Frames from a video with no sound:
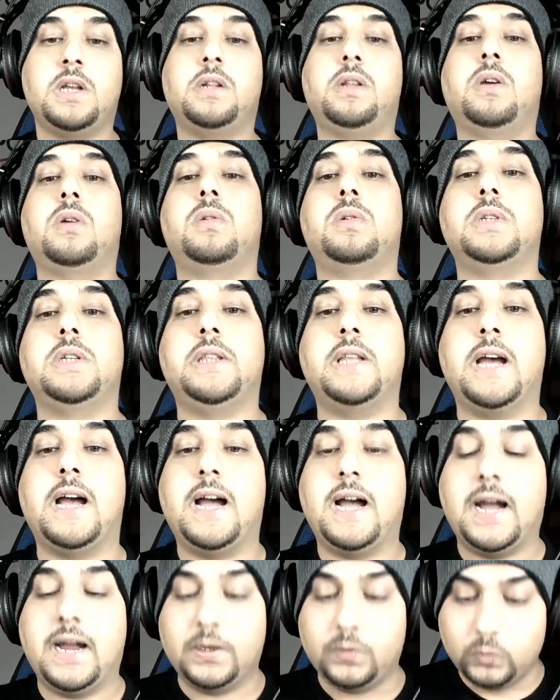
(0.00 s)
Not only
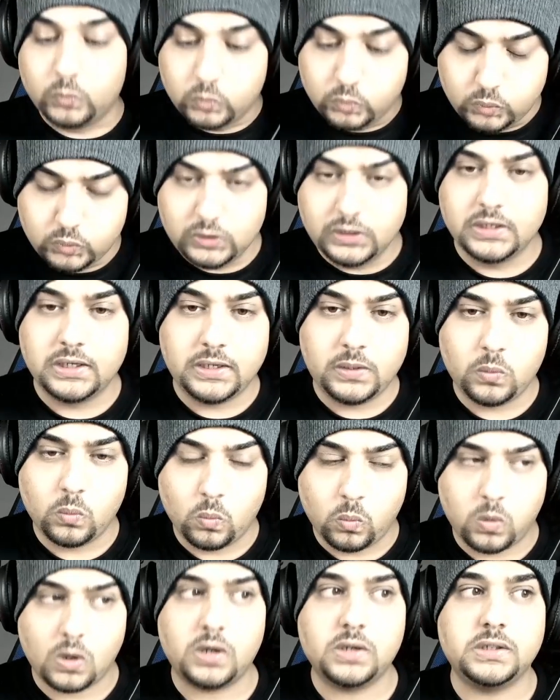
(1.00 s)
that, I really
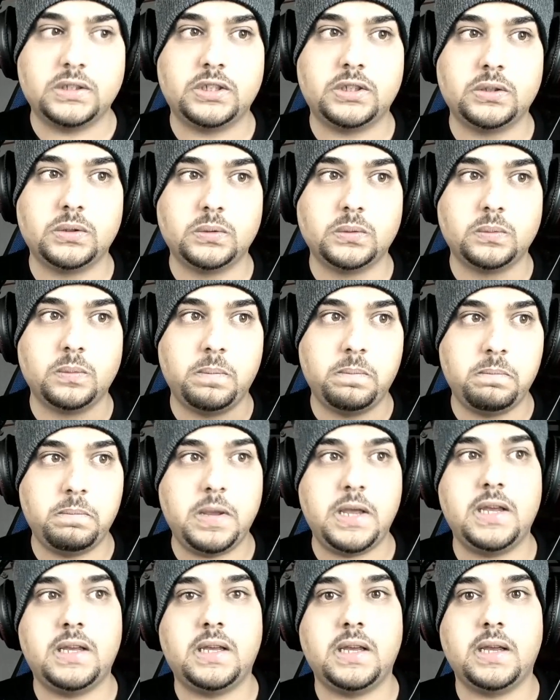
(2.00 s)
want to
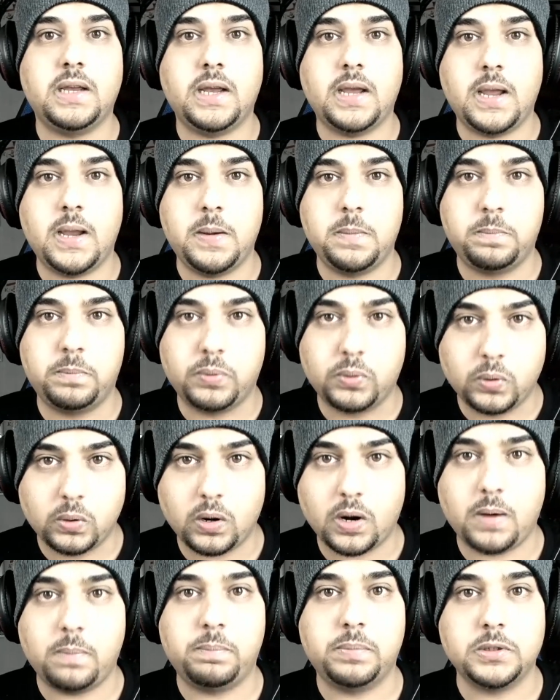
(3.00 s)
make it a
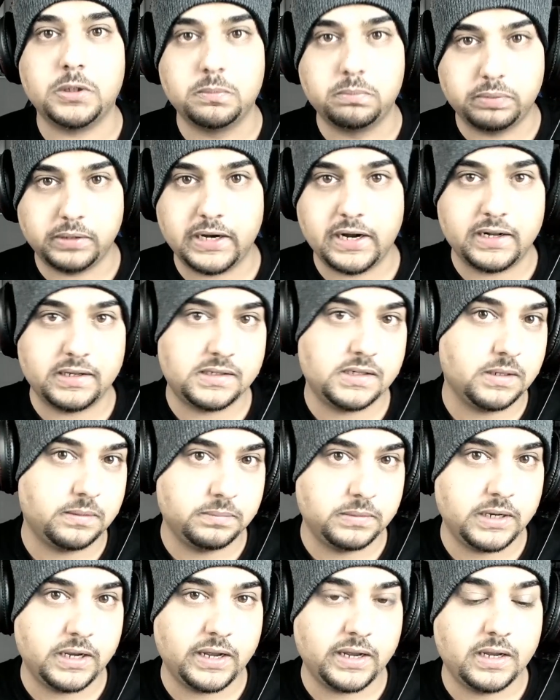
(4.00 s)
proper brand
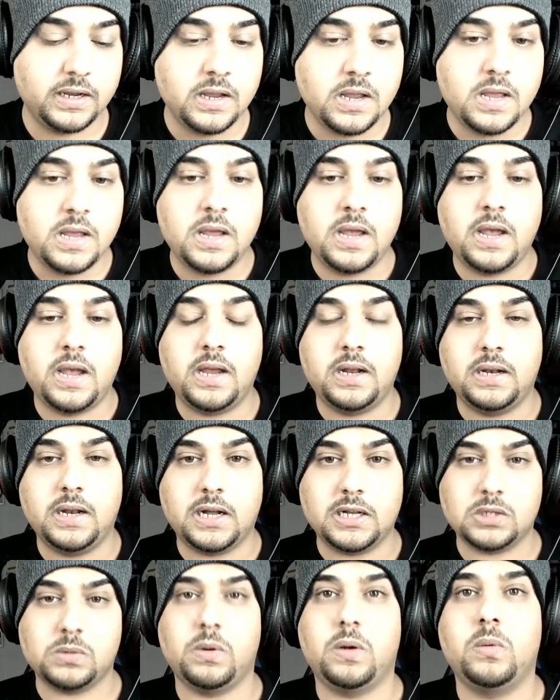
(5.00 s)
someday, and
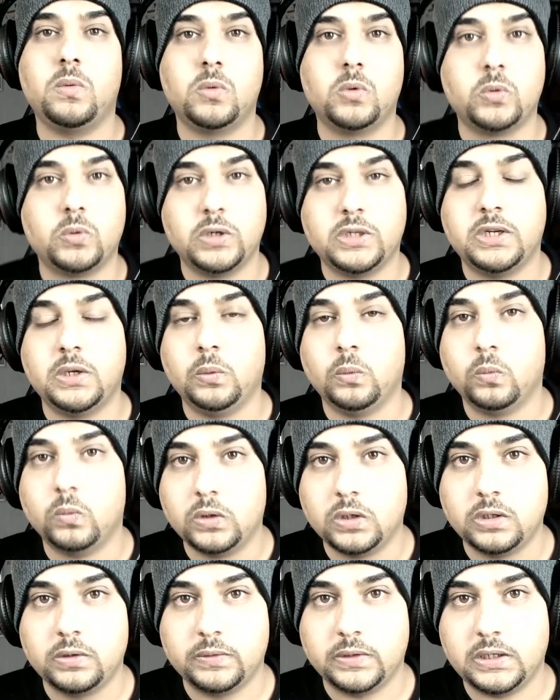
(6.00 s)
that's why we're working
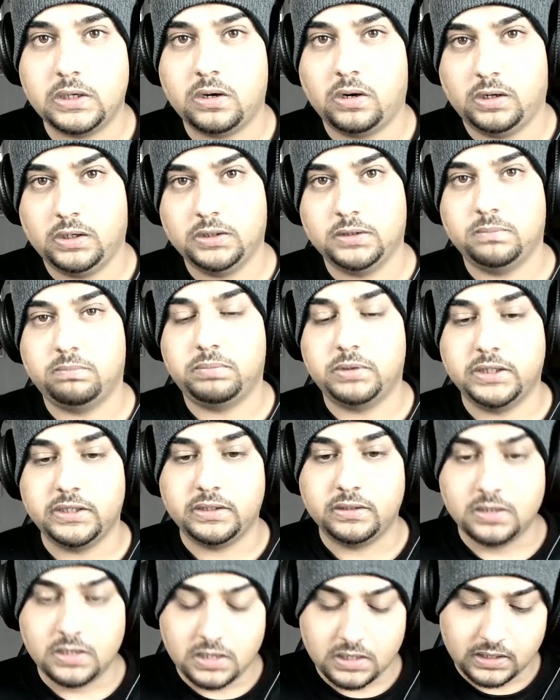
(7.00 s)
really, really hard to
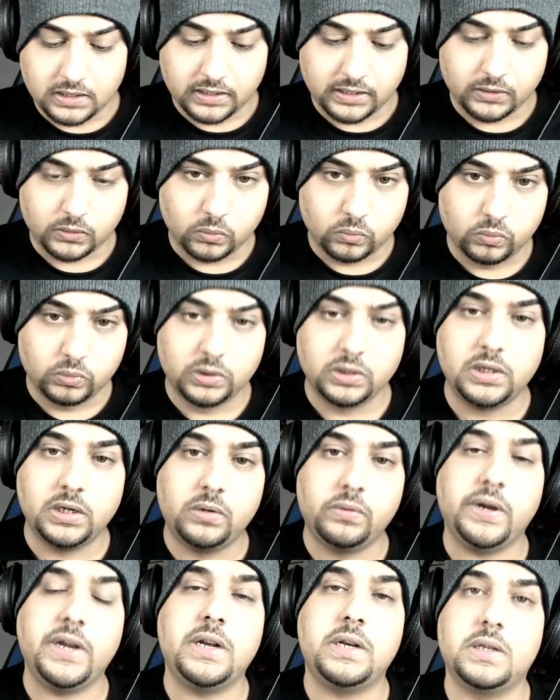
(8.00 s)
bring like really
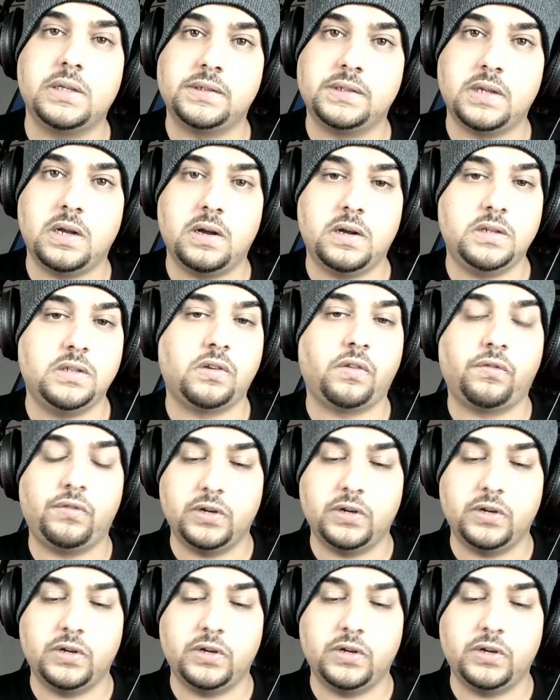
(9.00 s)
great designs.